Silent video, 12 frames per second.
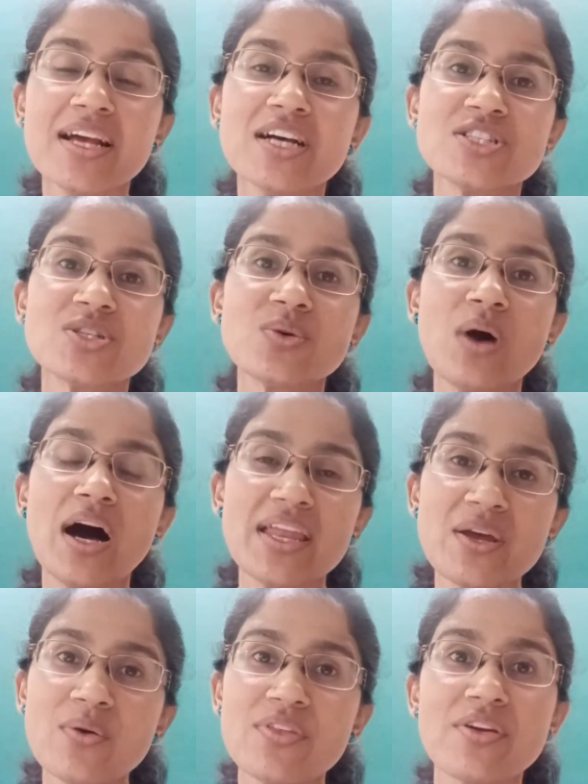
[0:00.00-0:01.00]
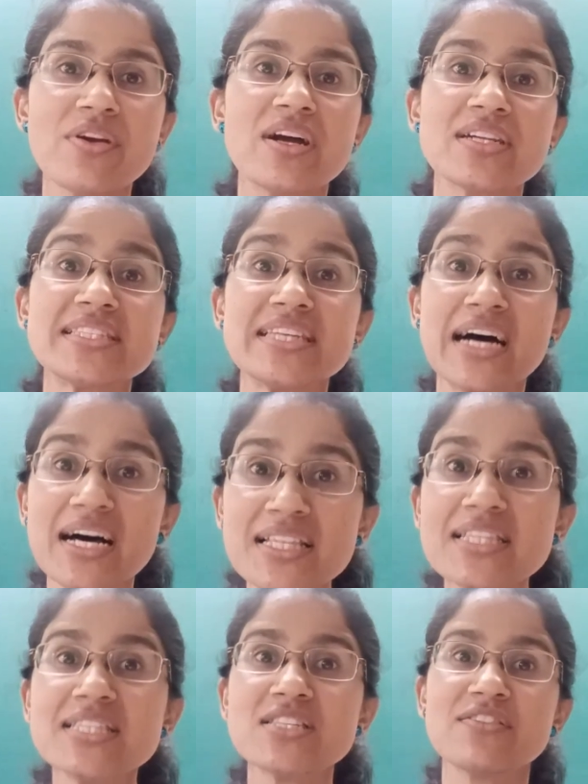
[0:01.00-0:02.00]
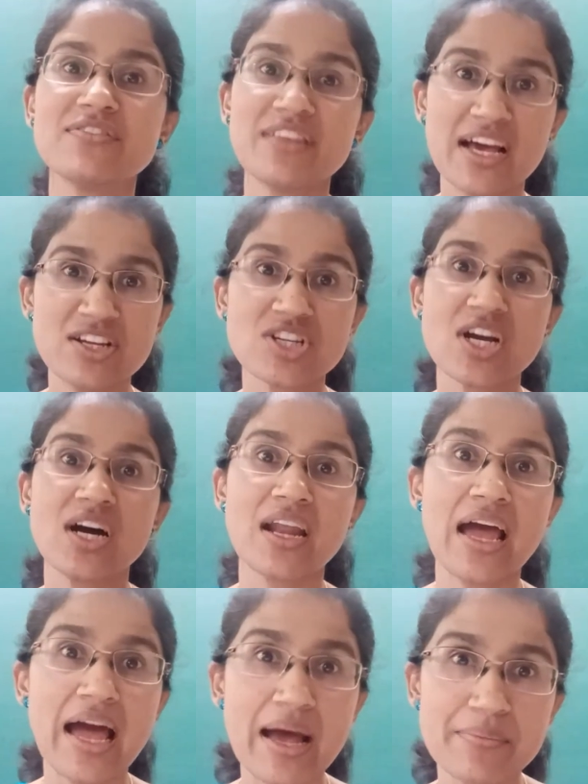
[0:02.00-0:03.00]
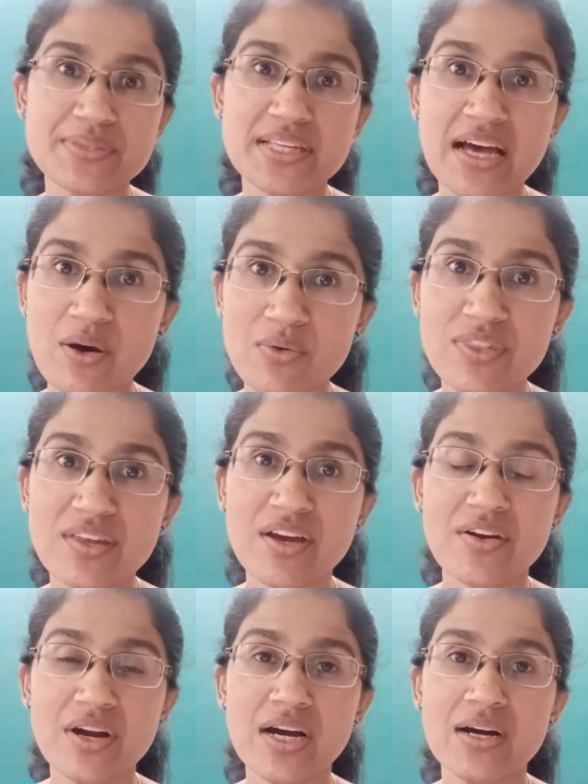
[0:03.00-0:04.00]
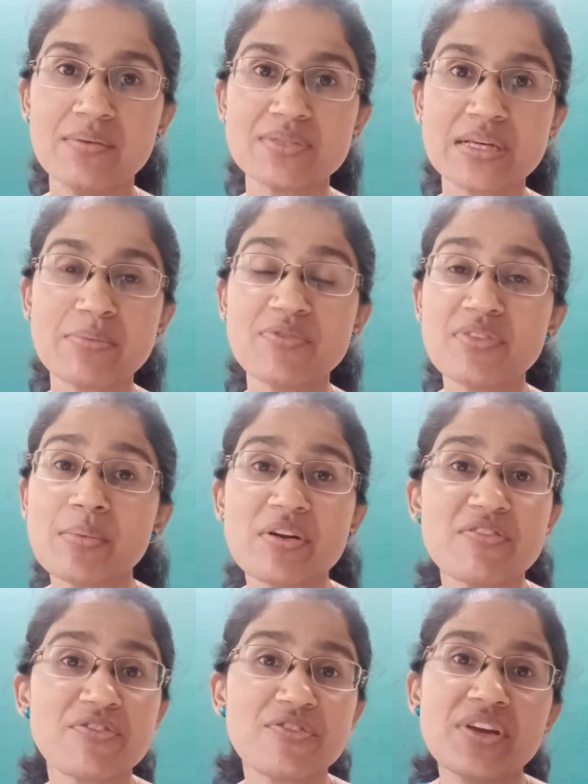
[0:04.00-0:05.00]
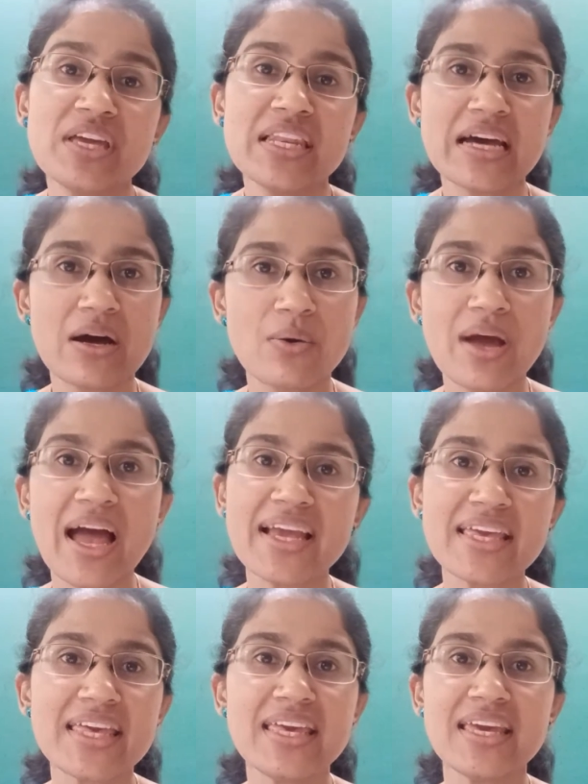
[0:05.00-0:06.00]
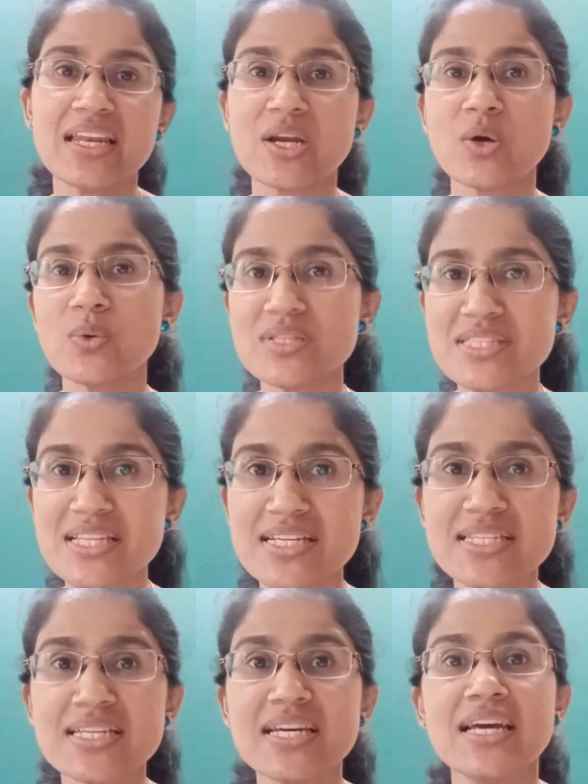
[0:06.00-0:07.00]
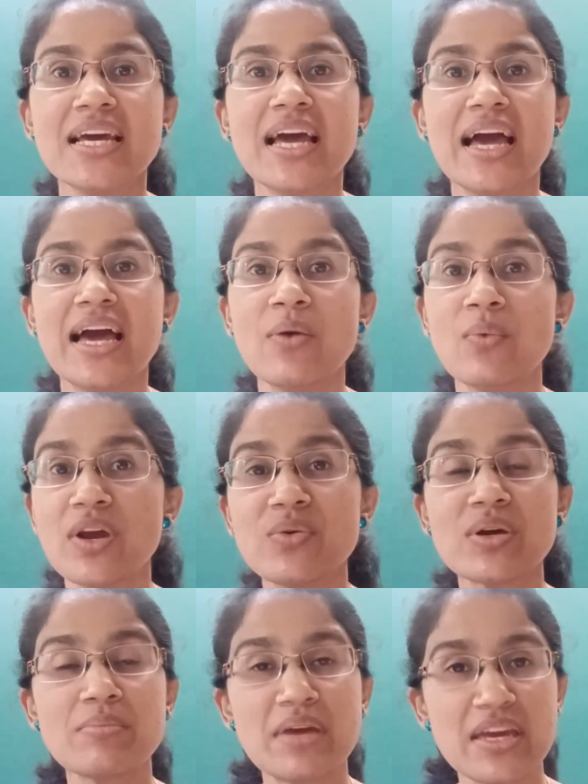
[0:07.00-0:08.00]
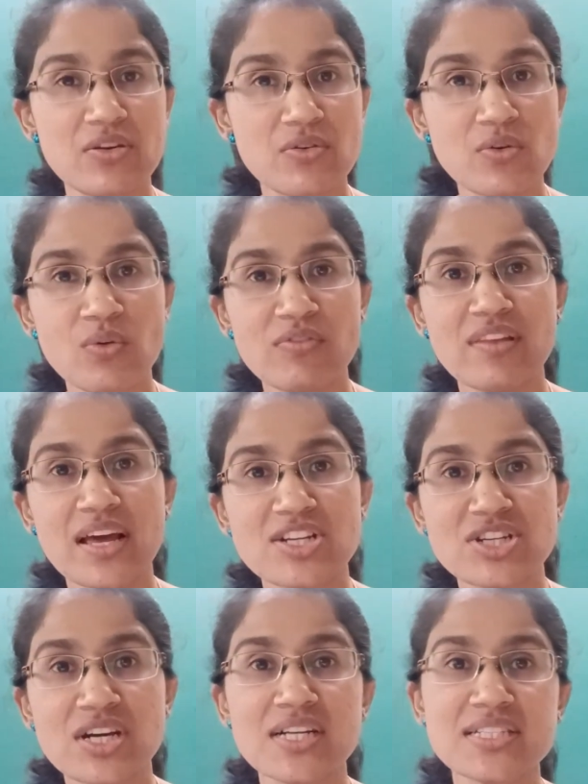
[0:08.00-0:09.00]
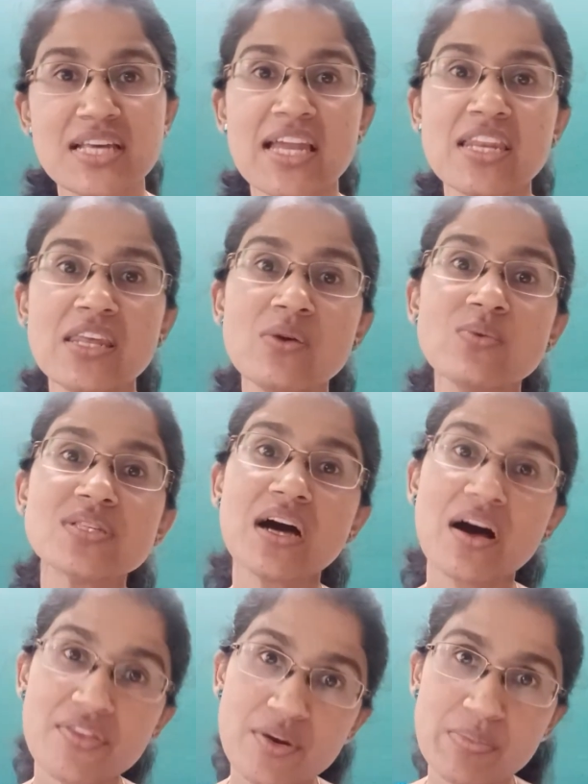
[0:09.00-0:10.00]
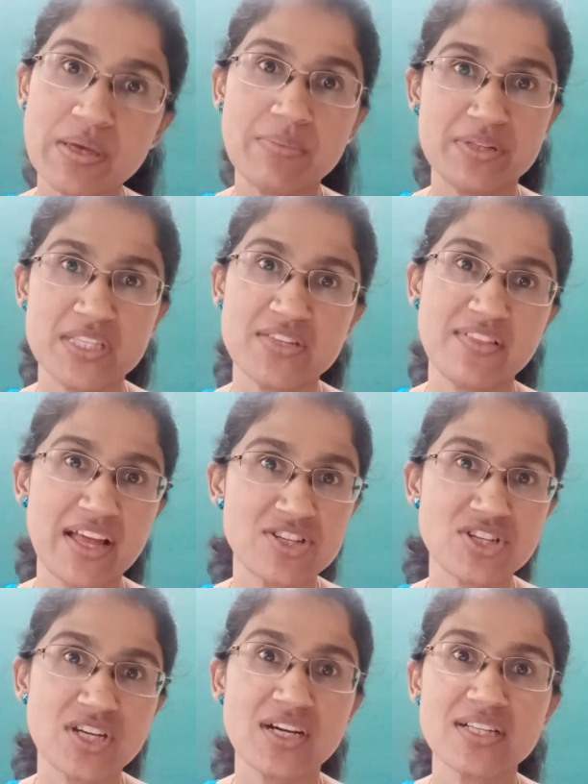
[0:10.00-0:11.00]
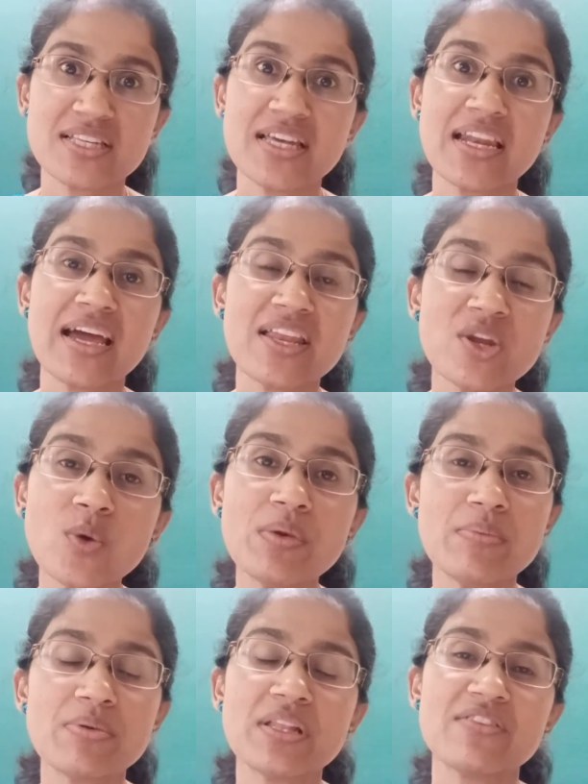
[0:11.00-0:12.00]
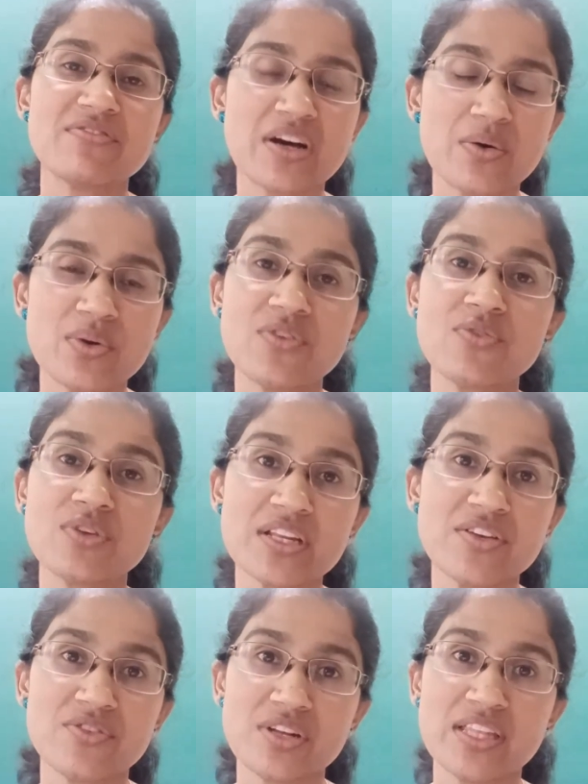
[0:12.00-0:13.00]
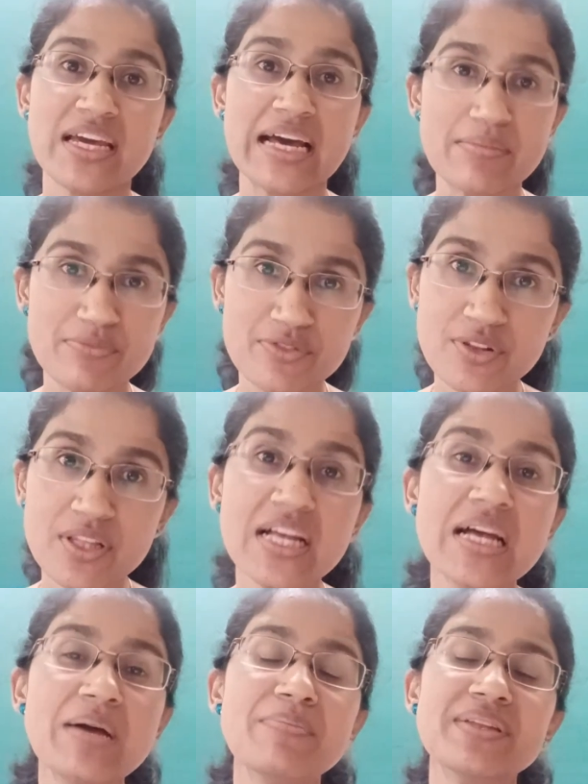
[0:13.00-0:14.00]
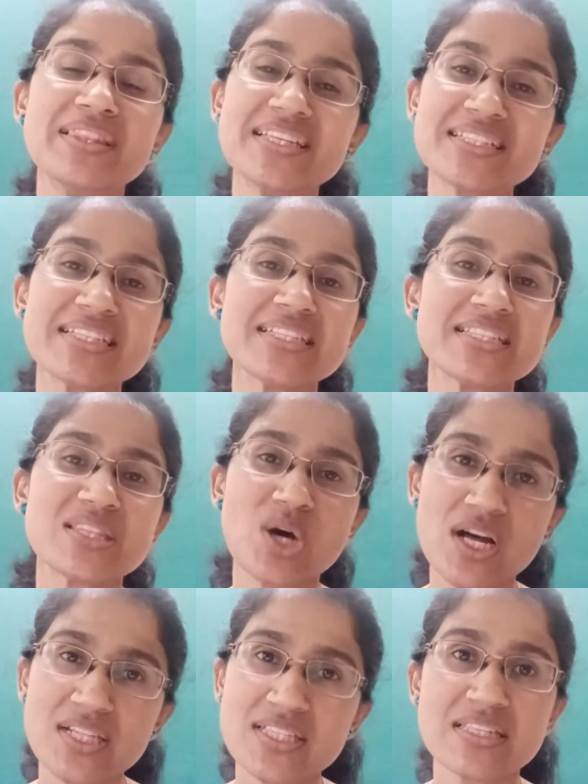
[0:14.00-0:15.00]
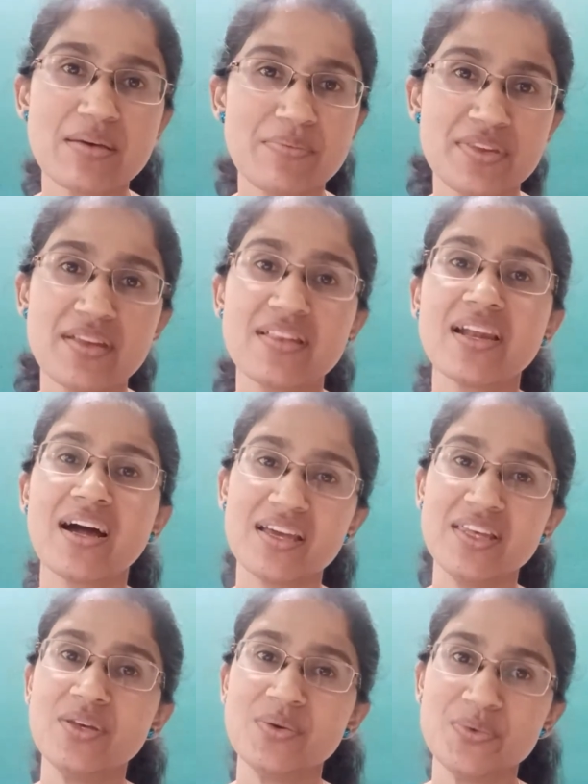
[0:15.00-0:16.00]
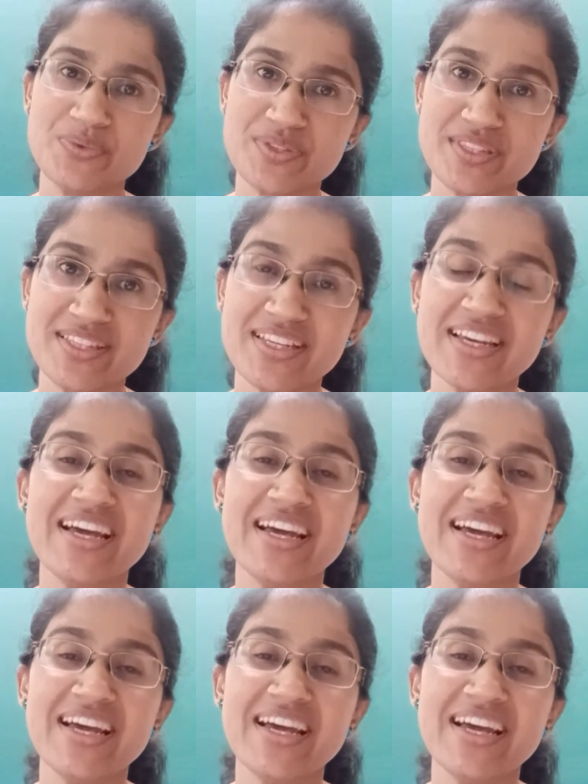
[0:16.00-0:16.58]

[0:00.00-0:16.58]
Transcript: So I know there are tons of flashcard apps out there. Some of them are free now, Anki and Quizlet, where you can make your own flashcards and use other people's flashcards. And I know people have found it really, really helpful, but this is not something that I used.